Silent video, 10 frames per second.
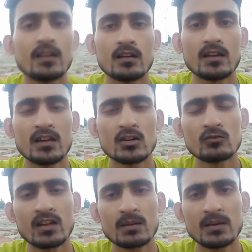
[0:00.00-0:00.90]

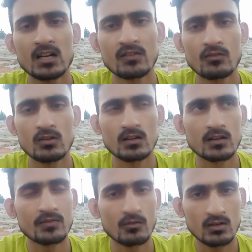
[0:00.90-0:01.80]
air-to-air mid
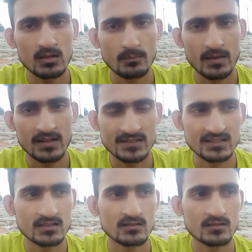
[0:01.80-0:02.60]
refueling makes it